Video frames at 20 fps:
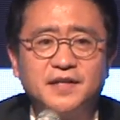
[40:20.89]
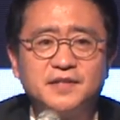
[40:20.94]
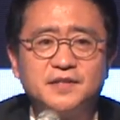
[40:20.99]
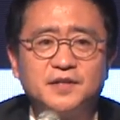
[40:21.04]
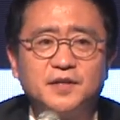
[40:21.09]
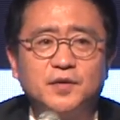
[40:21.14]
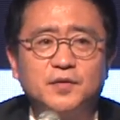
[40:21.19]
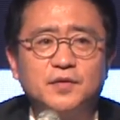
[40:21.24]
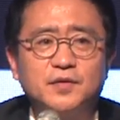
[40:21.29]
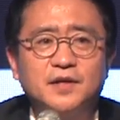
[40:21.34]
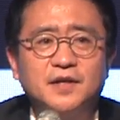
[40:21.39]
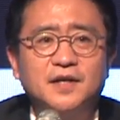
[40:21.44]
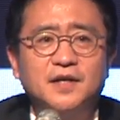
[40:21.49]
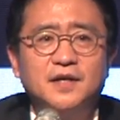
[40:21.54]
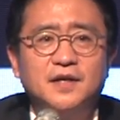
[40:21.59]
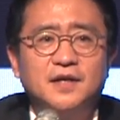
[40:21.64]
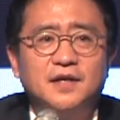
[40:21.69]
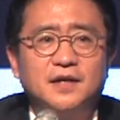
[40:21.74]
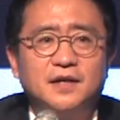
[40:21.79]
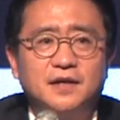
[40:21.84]
So
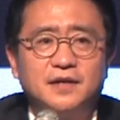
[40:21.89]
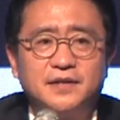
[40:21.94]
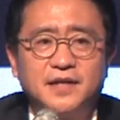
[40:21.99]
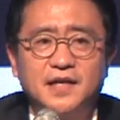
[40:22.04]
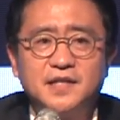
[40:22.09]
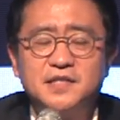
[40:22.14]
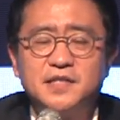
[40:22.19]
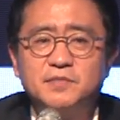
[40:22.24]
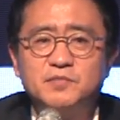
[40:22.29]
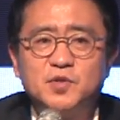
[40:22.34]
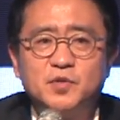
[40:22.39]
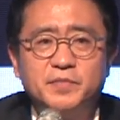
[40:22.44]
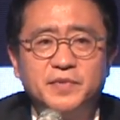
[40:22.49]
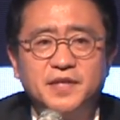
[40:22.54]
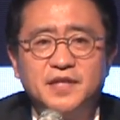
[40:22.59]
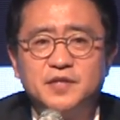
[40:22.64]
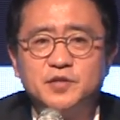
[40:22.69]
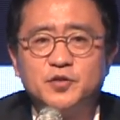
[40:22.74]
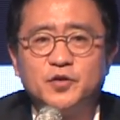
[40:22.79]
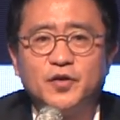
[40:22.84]
they seem to
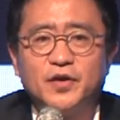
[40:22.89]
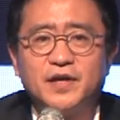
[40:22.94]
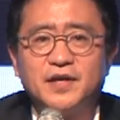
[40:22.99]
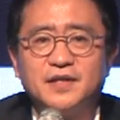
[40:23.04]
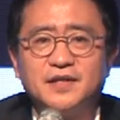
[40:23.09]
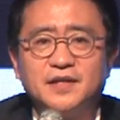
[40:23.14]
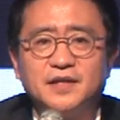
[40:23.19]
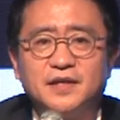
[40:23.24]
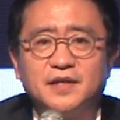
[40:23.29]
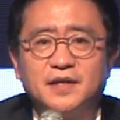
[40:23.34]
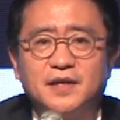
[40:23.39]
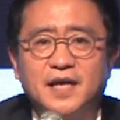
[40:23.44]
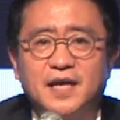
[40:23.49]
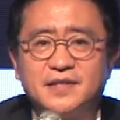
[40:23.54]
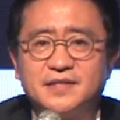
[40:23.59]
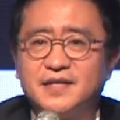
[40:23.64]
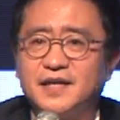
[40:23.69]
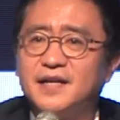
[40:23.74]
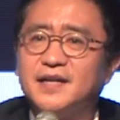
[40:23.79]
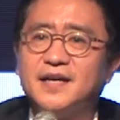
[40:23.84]
be joined the
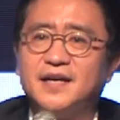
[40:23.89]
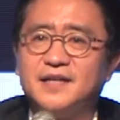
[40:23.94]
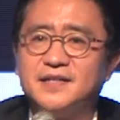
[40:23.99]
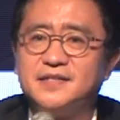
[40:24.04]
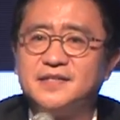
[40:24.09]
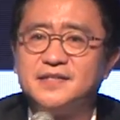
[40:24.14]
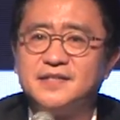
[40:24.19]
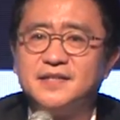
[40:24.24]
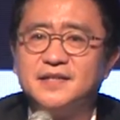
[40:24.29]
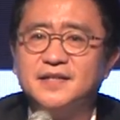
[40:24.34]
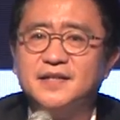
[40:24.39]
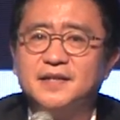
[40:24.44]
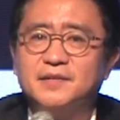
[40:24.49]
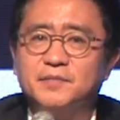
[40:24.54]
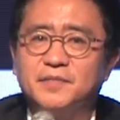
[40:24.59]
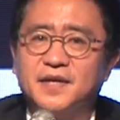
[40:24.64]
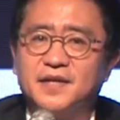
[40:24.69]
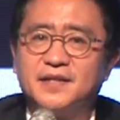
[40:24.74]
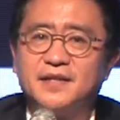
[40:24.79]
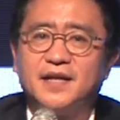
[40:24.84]
SNS,
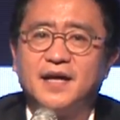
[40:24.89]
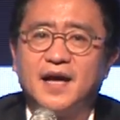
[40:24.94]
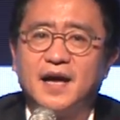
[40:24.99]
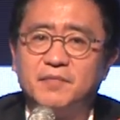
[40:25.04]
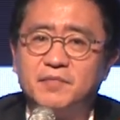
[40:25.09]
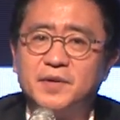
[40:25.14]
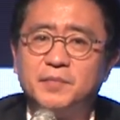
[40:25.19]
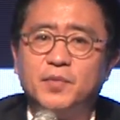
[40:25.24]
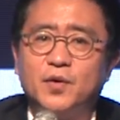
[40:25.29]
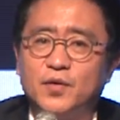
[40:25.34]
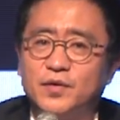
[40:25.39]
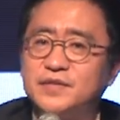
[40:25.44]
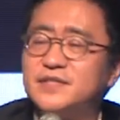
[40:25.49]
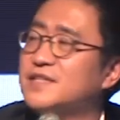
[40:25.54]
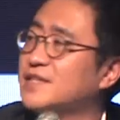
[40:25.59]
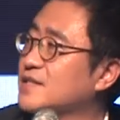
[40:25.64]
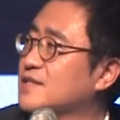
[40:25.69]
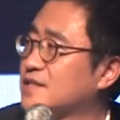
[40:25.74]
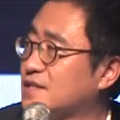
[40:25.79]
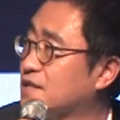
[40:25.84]
but every
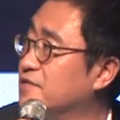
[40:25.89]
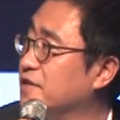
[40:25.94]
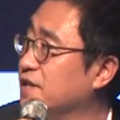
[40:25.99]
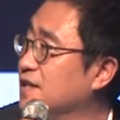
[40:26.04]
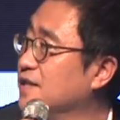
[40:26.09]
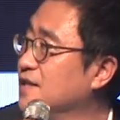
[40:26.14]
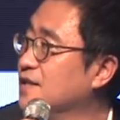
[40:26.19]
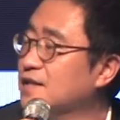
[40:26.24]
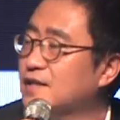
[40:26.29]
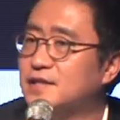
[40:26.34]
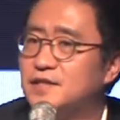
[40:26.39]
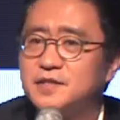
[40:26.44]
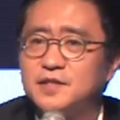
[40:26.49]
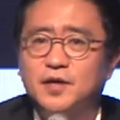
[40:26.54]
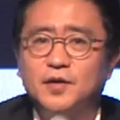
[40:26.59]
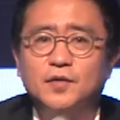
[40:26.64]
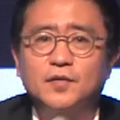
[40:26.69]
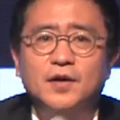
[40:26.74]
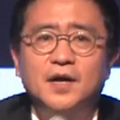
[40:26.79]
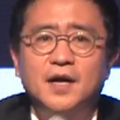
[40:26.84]
post is screened.
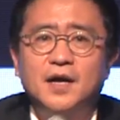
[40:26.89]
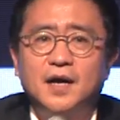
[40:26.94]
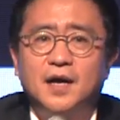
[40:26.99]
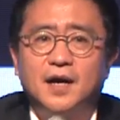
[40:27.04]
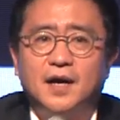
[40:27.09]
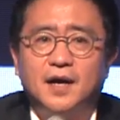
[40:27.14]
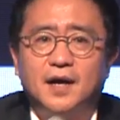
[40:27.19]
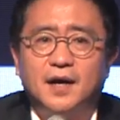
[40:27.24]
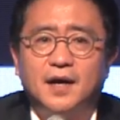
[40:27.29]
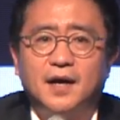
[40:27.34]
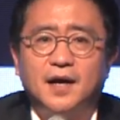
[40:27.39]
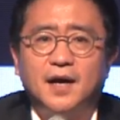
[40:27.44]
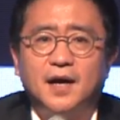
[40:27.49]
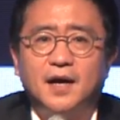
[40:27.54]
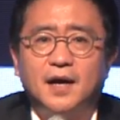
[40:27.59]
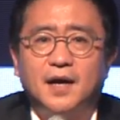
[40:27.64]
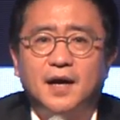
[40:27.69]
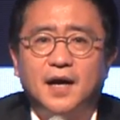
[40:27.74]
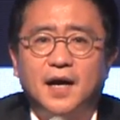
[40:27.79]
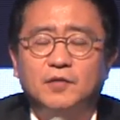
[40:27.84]
So I
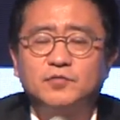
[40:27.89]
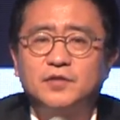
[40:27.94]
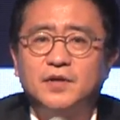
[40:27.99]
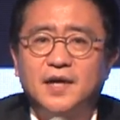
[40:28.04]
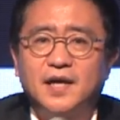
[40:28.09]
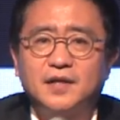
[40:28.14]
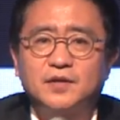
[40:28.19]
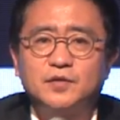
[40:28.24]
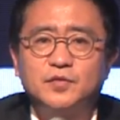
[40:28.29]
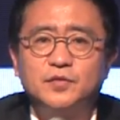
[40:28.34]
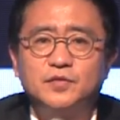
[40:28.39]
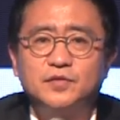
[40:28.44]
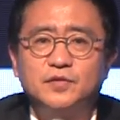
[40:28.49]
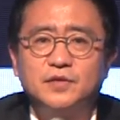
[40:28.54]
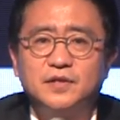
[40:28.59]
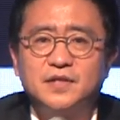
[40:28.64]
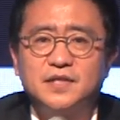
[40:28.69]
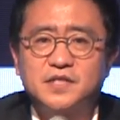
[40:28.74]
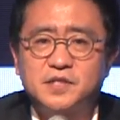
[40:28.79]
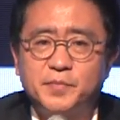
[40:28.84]
would like to
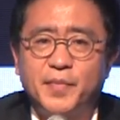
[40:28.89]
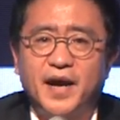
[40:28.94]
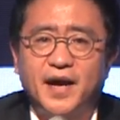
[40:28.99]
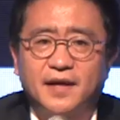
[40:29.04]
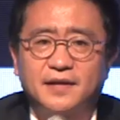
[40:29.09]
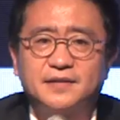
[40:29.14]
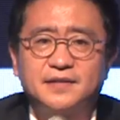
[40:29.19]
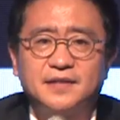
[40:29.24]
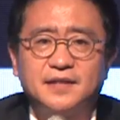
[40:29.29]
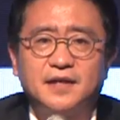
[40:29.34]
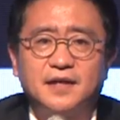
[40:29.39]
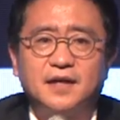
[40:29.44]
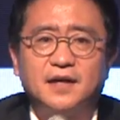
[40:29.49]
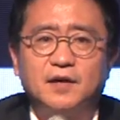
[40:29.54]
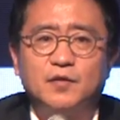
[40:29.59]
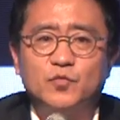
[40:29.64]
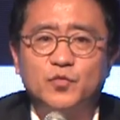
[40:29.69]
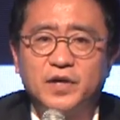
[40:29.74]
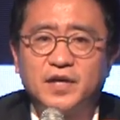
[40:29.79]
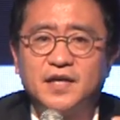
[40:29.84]
expect
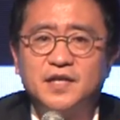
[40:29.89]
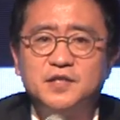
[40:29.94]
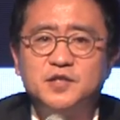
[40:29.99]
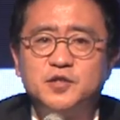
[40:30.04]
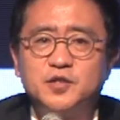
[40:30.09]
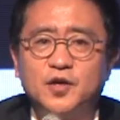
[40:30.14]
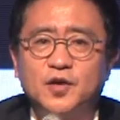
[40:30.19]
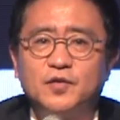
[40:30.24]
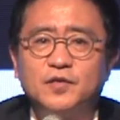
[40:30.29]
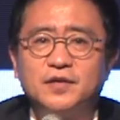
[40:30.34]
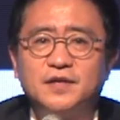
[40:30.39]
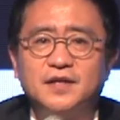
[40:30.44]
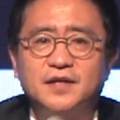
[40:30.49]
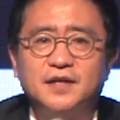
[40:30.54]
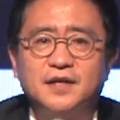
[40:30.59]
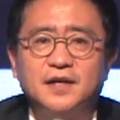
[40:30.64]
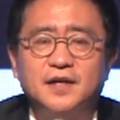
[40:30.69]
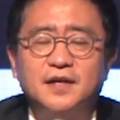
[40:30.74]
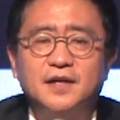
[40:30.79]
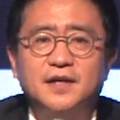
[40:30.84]
we can show
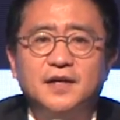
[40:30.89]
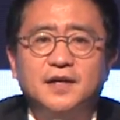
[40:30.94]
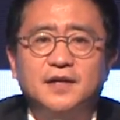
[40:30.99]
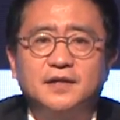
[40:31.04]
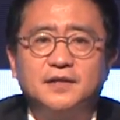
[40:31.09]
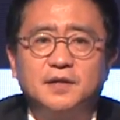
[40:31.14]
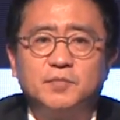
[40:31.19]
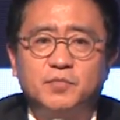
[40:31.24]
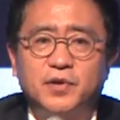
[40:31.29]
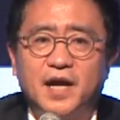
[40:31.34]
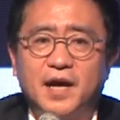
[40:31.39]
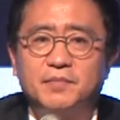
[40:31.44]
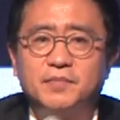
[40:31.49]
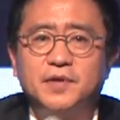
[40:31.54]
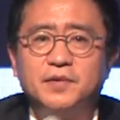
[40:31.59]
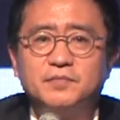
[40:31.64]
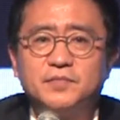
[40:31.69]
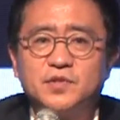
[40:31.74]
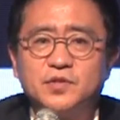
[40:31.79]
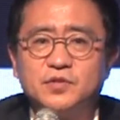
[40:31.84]
the
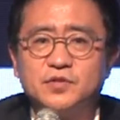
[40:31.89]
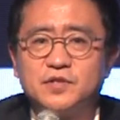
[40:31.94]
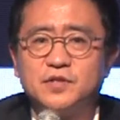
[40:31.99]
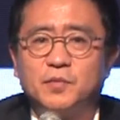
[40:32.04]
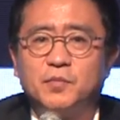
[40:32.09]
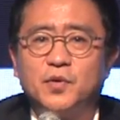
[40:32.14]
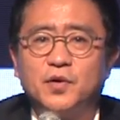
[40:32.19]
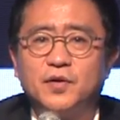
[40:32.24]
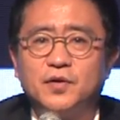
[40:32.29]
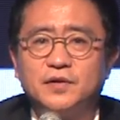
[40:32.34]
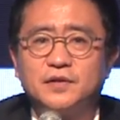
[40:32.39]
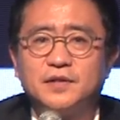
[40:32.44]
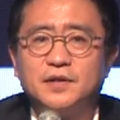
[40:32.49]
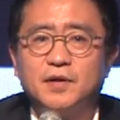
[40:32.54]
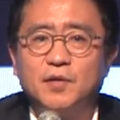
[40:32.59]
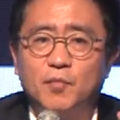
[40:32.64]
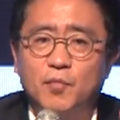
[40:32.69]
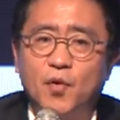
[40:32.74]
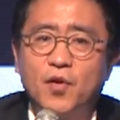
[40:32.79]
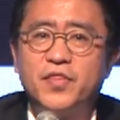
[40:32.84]
platform to support
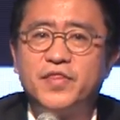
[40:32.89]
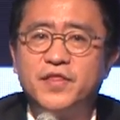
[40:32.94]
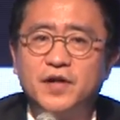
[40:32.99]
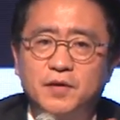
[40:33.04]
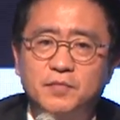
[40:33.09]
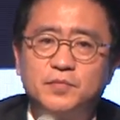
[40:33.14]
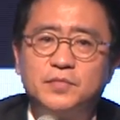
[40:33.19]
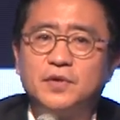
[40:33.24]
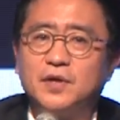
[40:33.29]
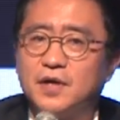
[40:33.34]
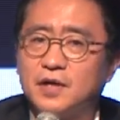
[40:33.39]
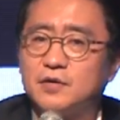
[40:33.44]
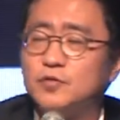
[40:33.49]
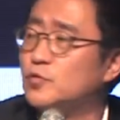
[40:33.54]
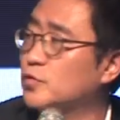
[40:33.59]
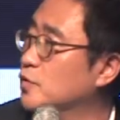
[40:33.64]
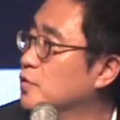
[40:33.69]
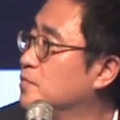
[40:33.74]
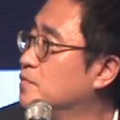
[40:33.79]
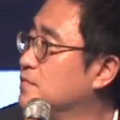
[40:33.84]
both of a
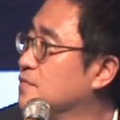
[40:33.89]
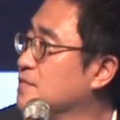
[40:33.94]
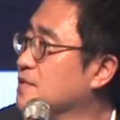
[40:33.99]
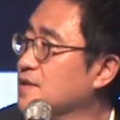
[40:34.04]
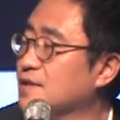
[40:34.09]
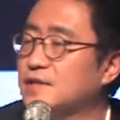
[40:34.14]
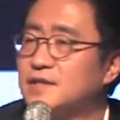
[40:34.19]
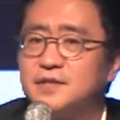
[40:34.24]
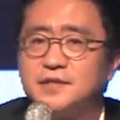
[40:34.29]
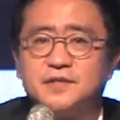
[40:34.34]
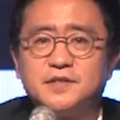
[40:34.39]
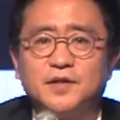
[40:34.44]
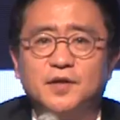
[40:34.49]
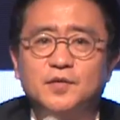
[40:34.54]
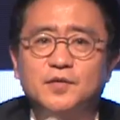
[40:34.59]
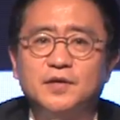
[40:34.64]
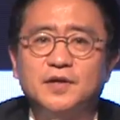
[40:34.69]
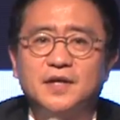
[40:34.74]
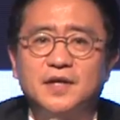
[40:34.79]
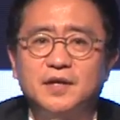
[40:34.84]
group,
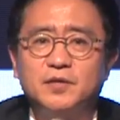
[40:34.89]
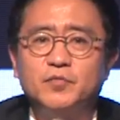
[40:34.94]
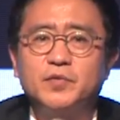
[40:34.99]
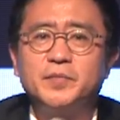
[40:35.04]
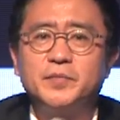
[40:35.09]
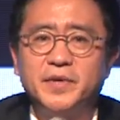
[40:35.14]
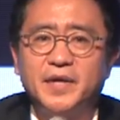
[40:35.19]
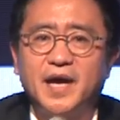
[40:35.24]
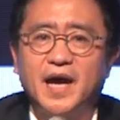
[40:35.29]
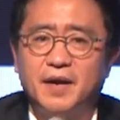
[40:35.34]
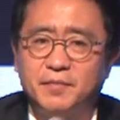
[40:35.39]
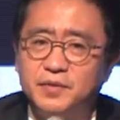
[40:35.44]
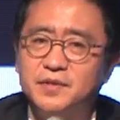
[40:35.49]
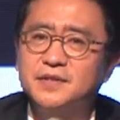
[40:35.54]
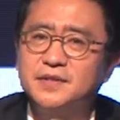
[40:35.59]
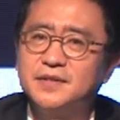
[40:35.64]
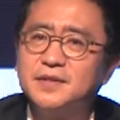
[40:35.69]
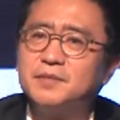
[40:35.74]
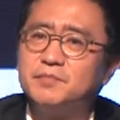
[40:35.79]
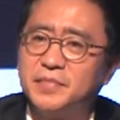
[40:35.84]
so it will be
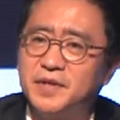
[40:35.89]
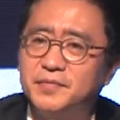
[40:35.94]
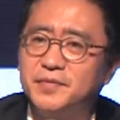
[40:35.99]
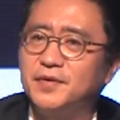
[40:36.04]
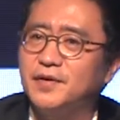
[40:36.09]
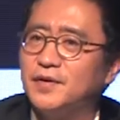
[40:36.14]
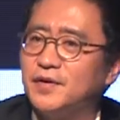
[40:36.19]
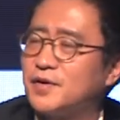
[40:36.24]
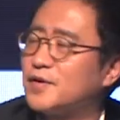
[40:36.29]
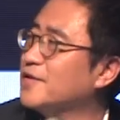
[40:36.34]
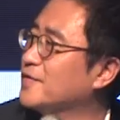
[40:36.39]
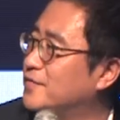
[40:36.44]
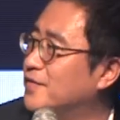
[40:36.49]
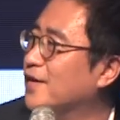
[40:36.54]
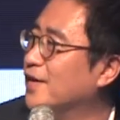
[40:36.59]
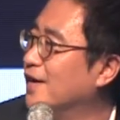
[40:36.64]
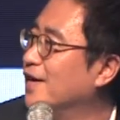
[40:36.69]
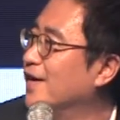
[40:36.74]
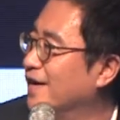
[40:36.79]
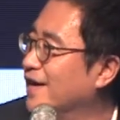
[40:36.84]
happen before
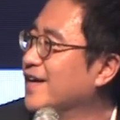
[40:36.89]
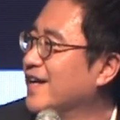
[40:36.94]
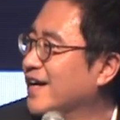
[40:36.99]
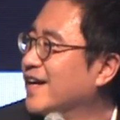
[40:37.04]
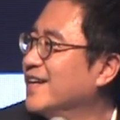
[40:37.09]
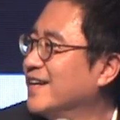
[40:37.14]
Q4. Yeah.